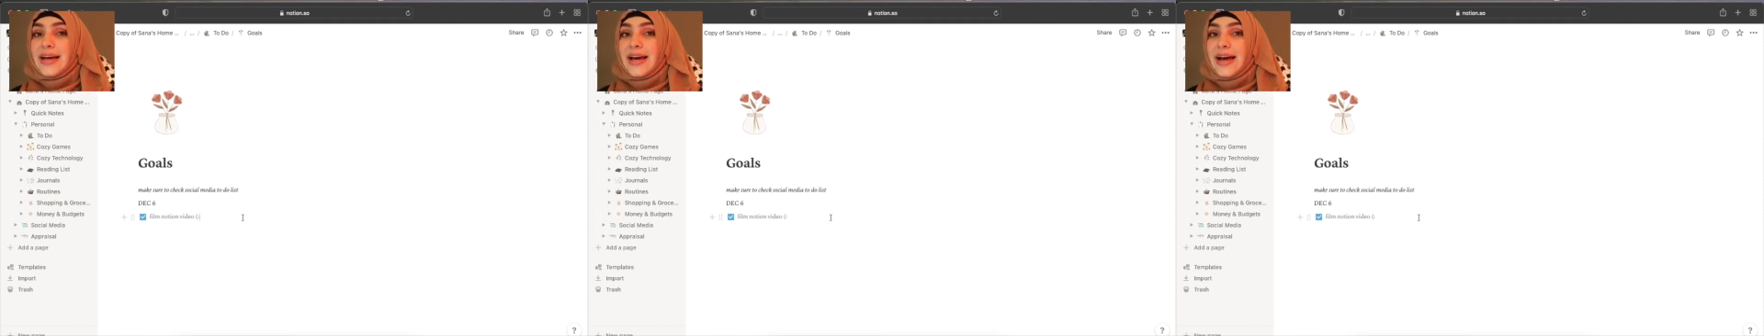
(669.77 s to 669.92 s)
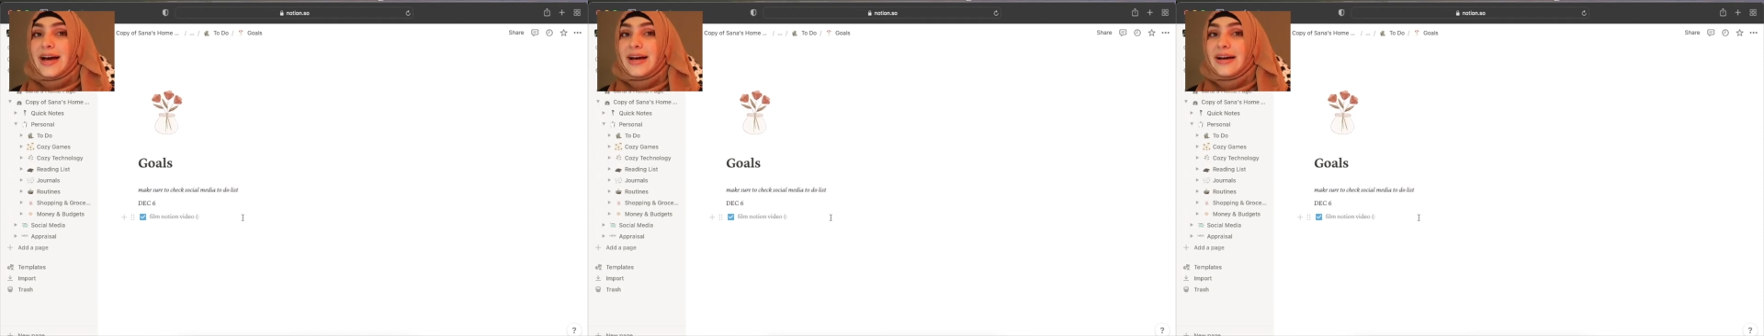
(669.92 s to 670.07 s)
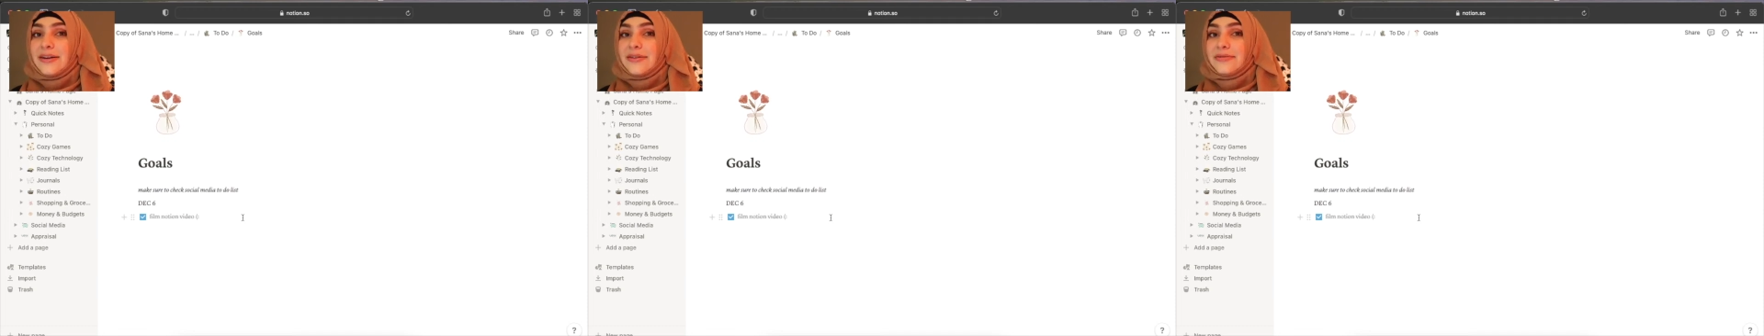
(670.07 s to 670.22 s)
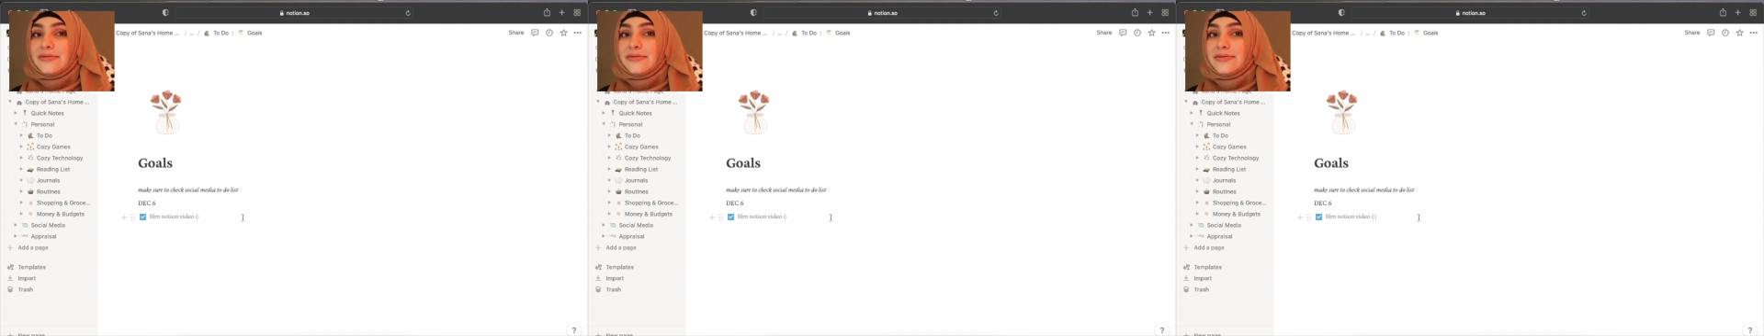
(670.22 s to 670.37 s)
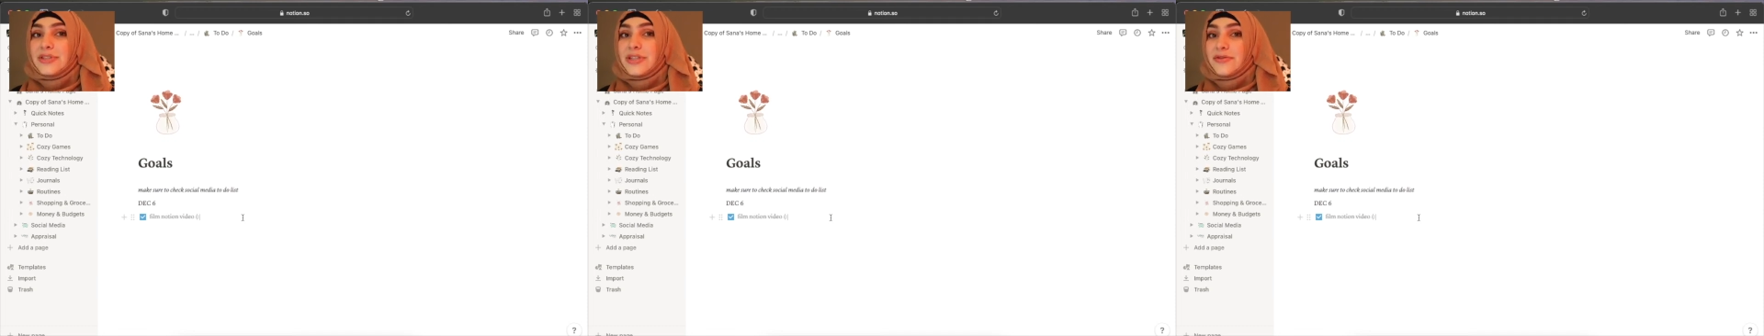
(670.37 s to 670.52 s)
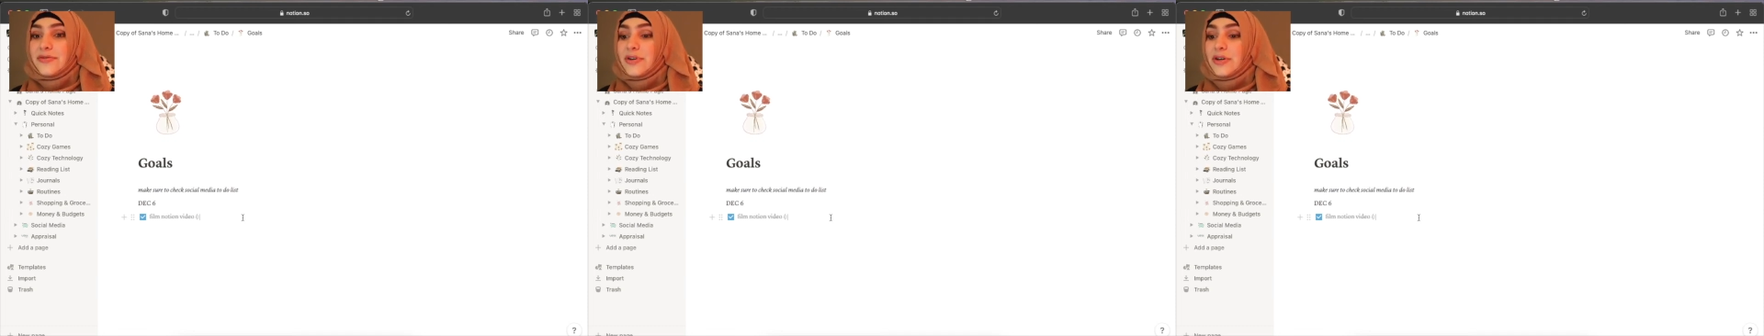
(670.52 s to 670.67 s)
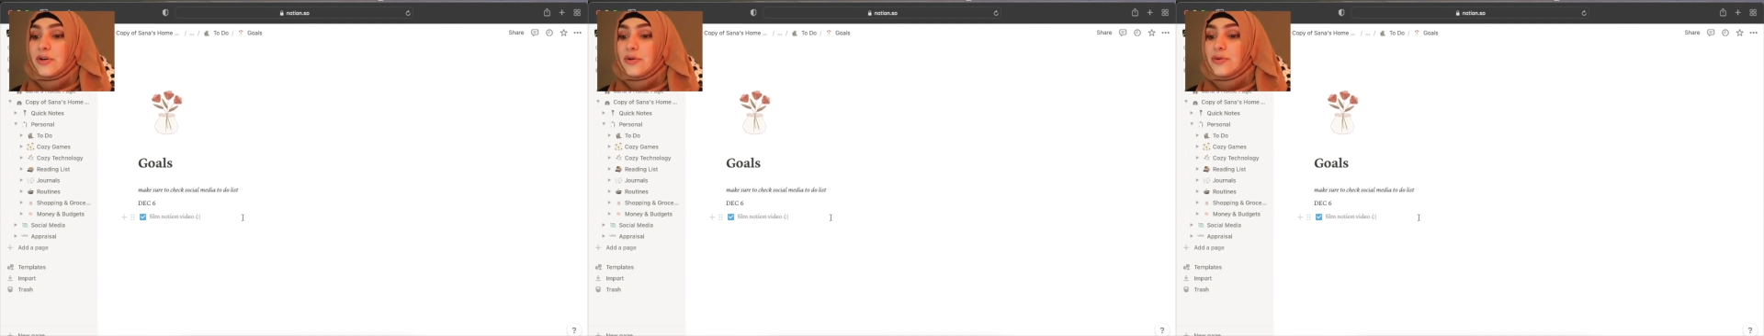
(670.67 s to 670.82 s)
I have
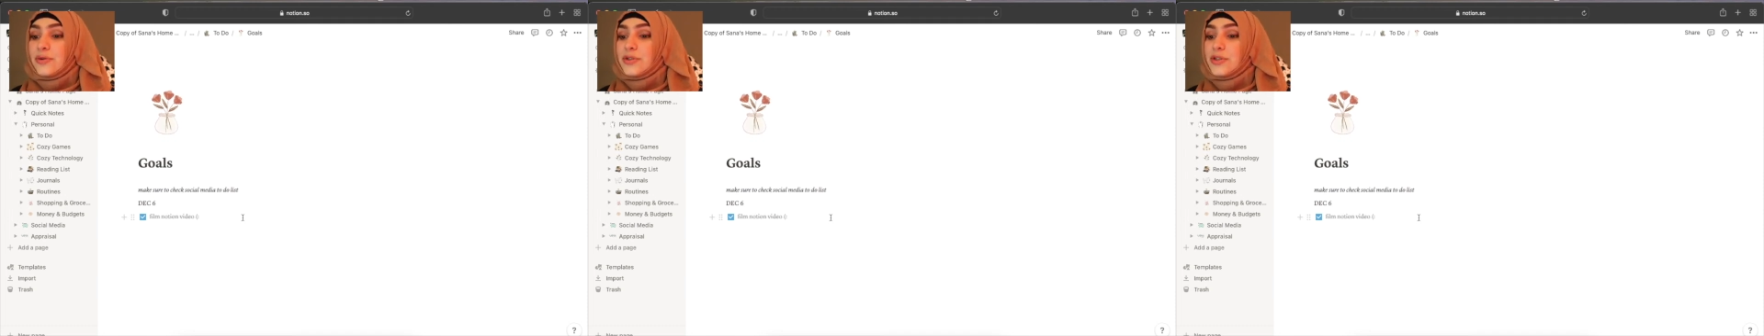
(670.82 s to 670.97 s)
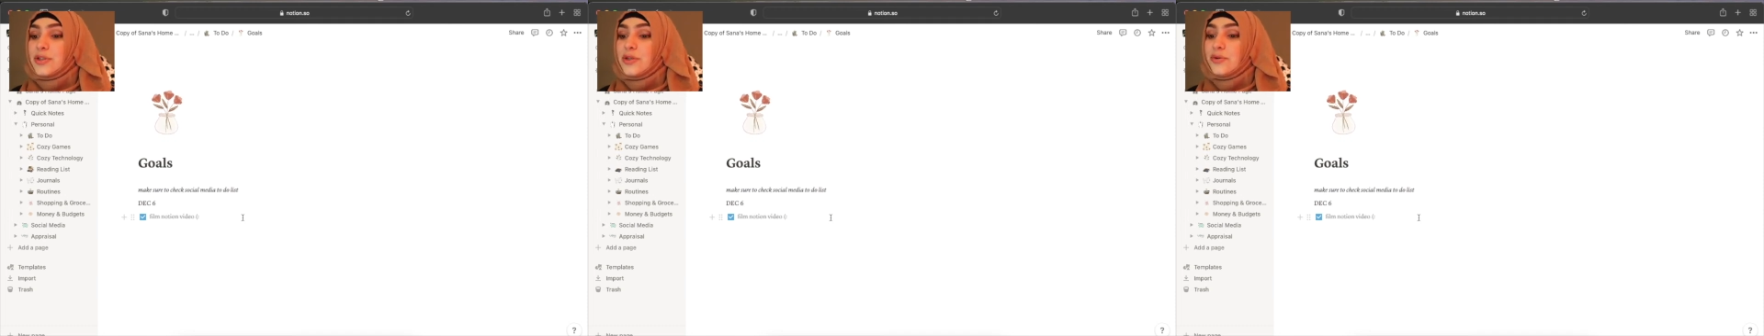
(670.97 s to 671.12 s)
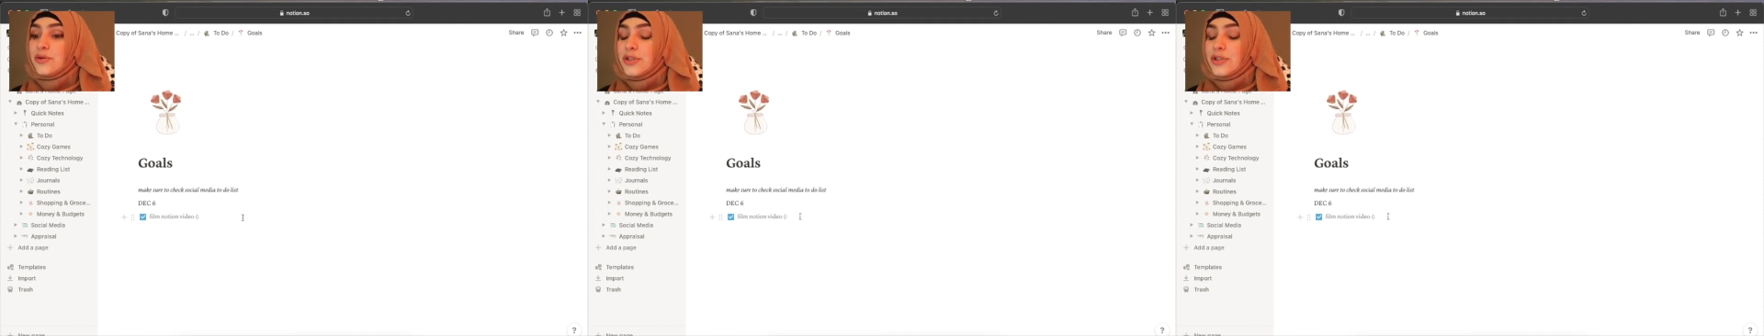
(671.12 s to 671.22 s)
different goals.